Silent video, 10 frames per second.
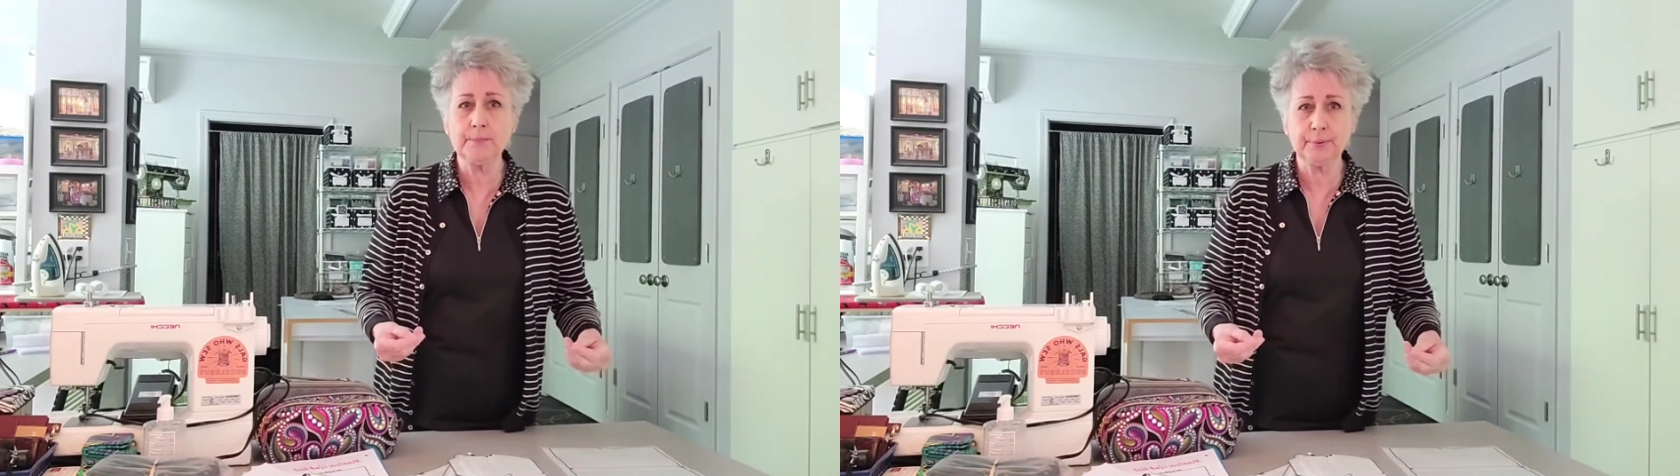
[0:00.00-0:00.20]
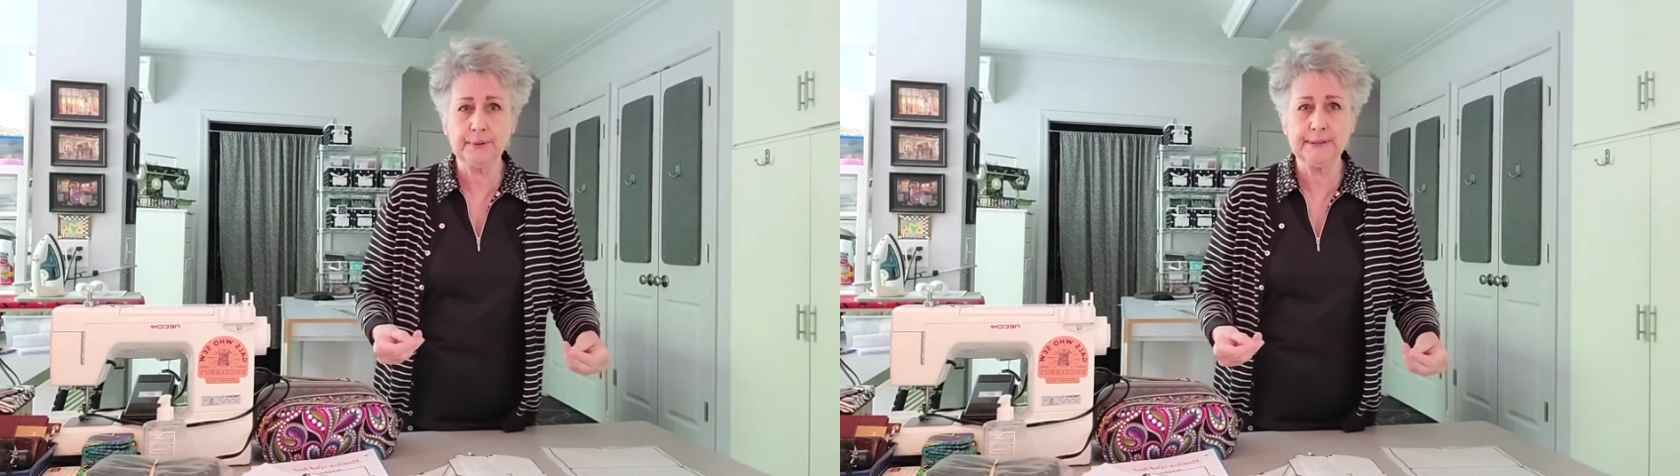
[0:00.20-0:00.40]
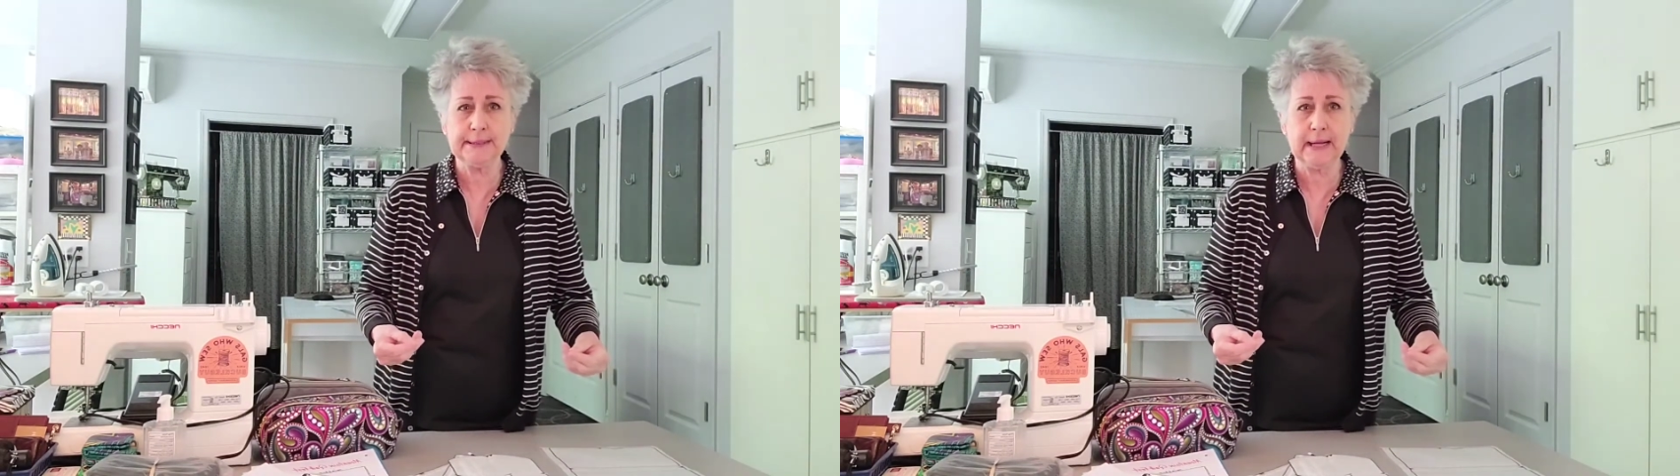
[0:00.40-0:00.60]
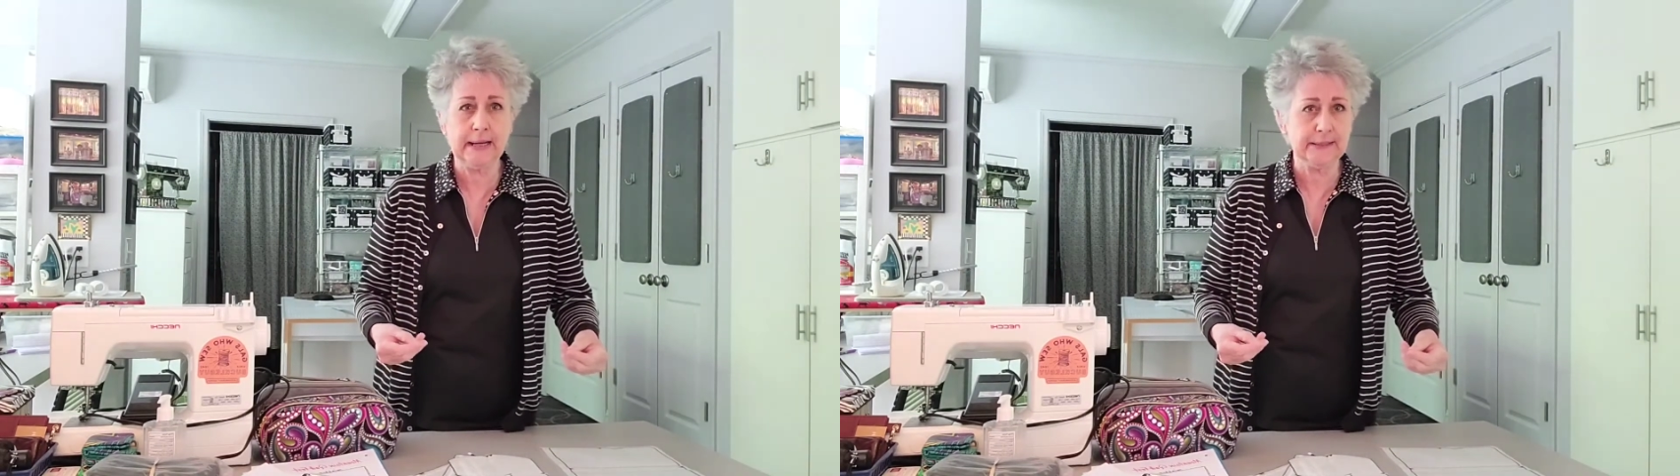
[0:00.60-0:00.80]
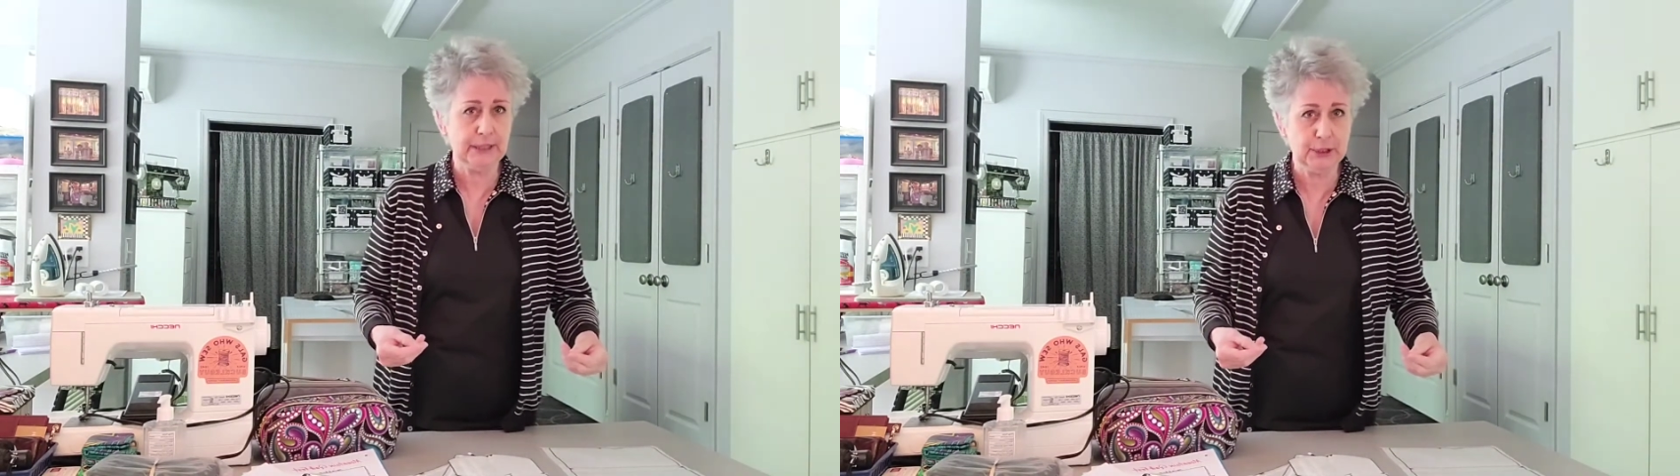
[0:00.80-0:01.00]
printed
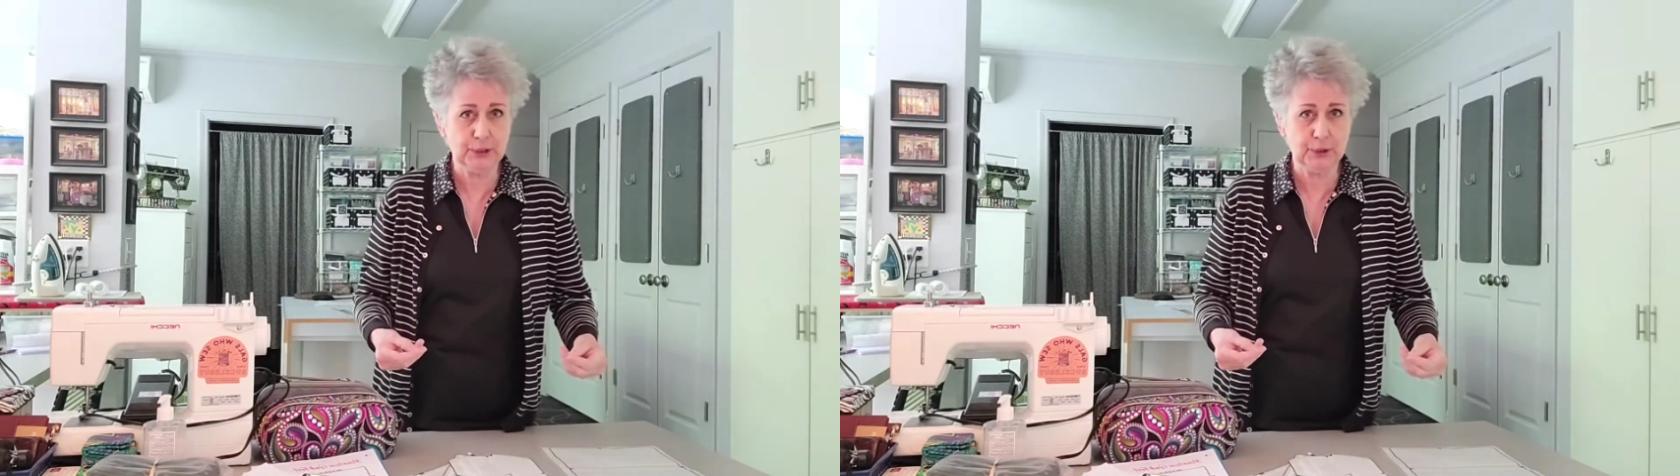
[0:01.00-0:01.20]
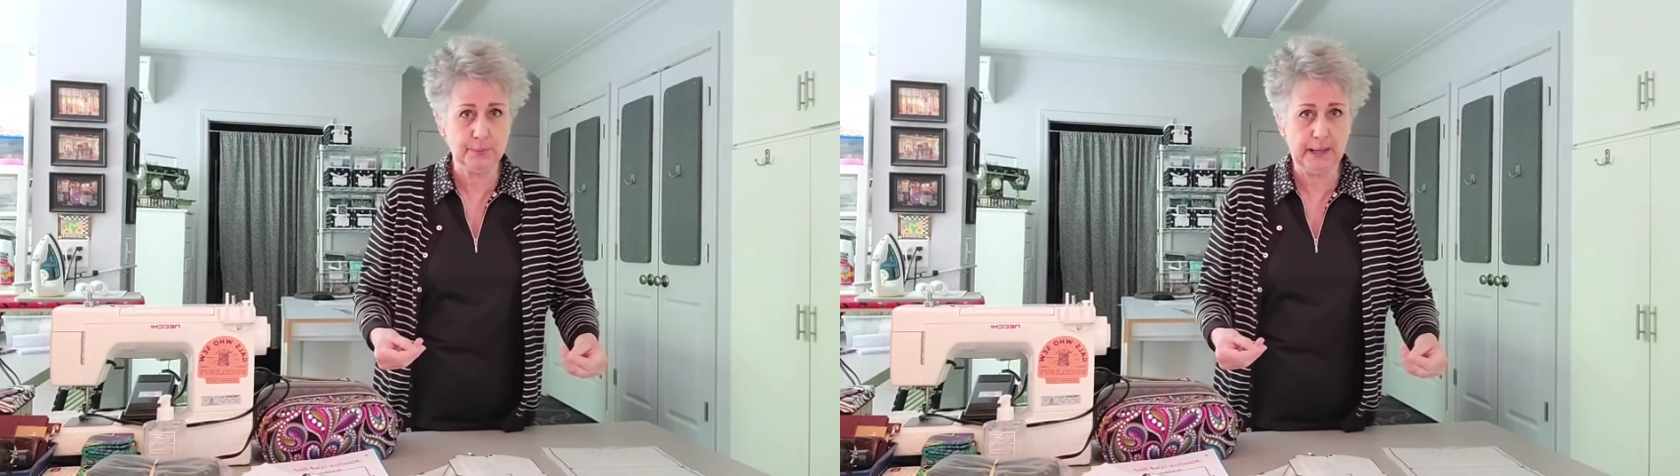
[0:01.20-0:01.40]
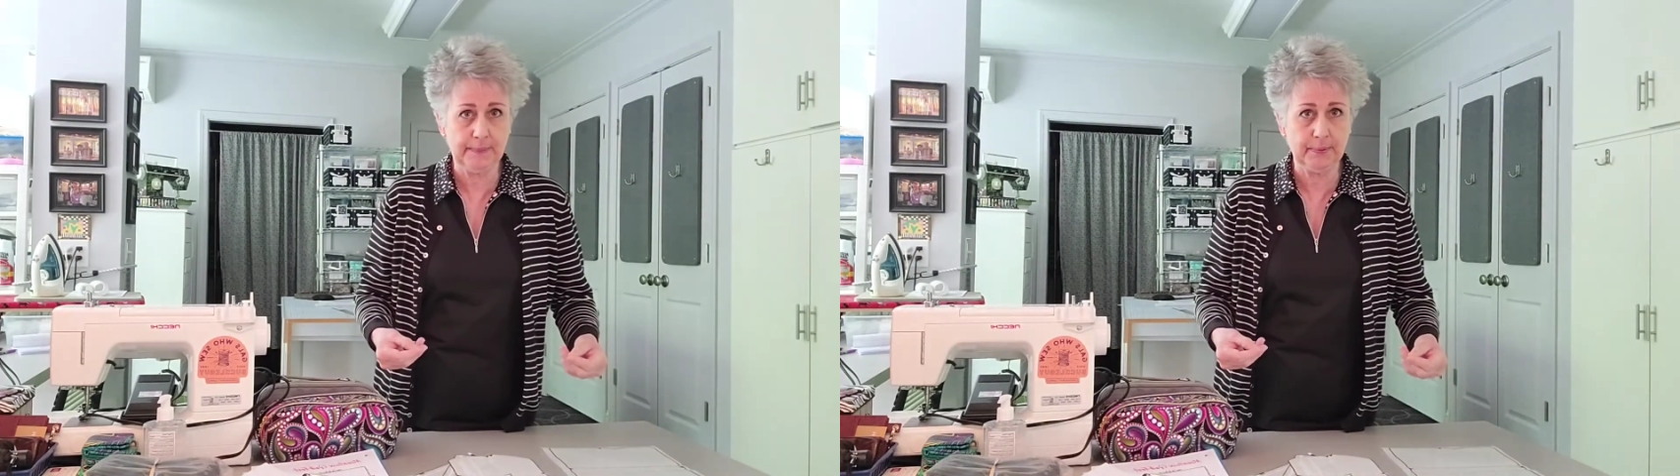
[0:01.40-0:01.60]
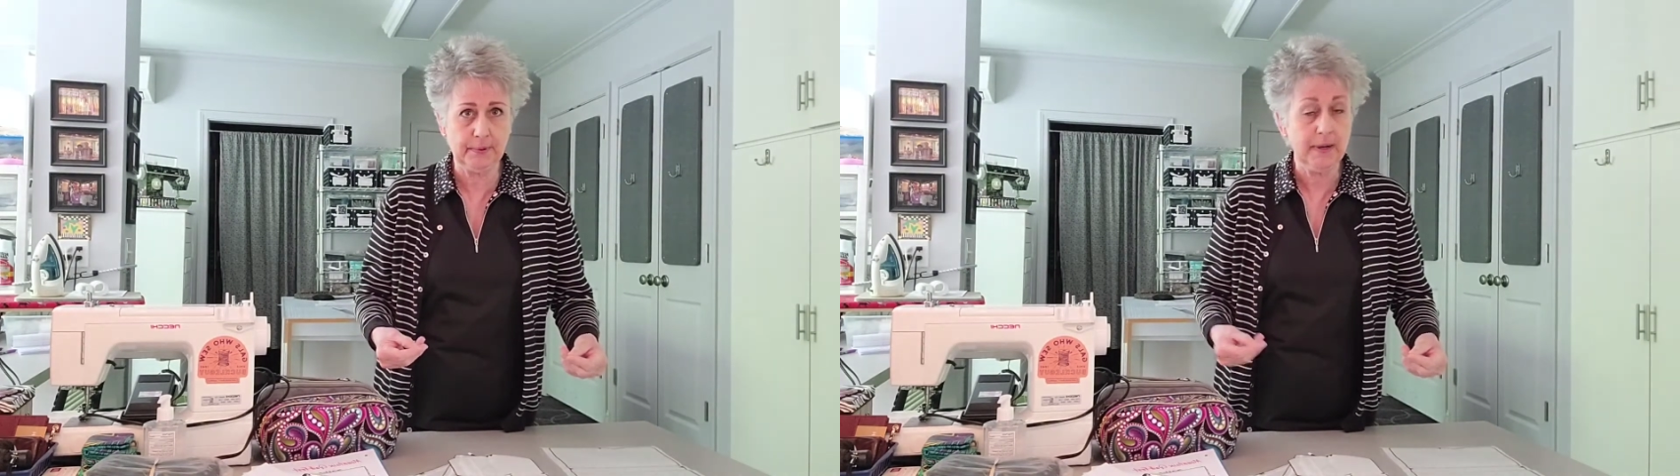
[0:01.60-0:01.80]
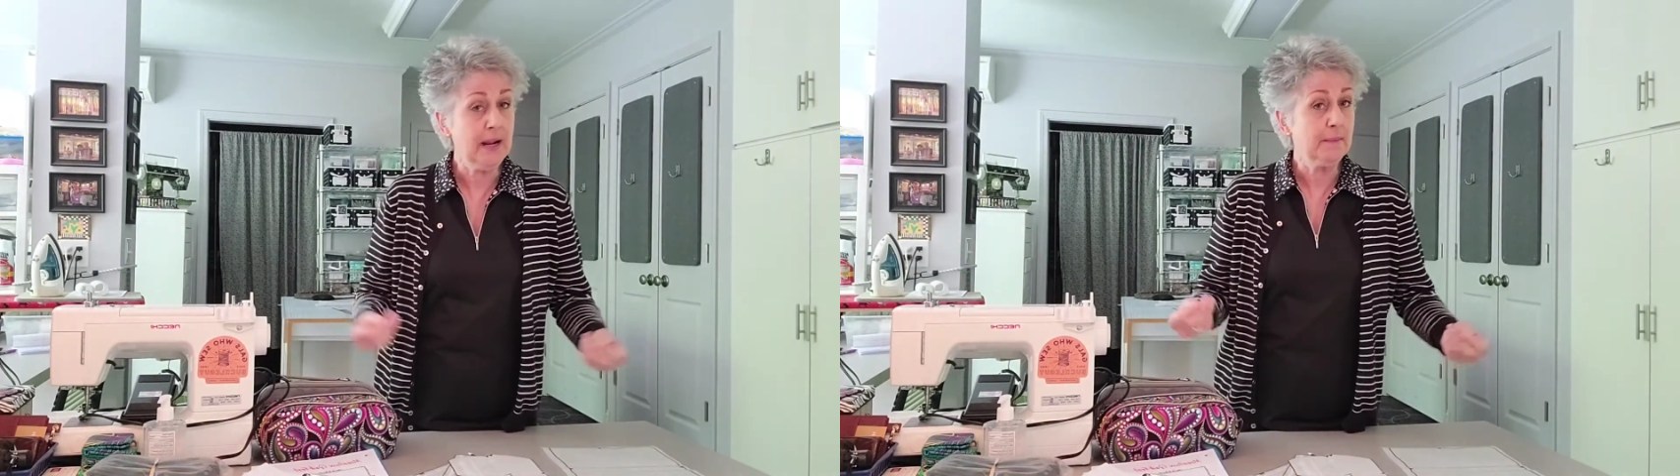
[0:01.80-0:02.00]
on tissue
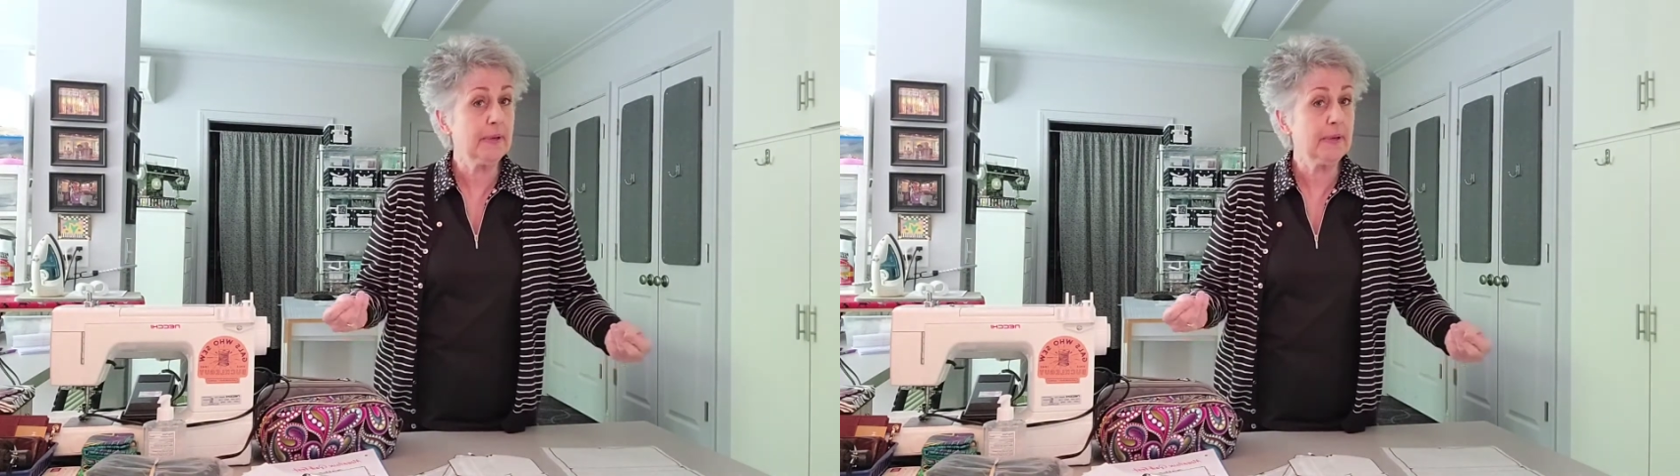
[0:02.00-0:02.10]
paper,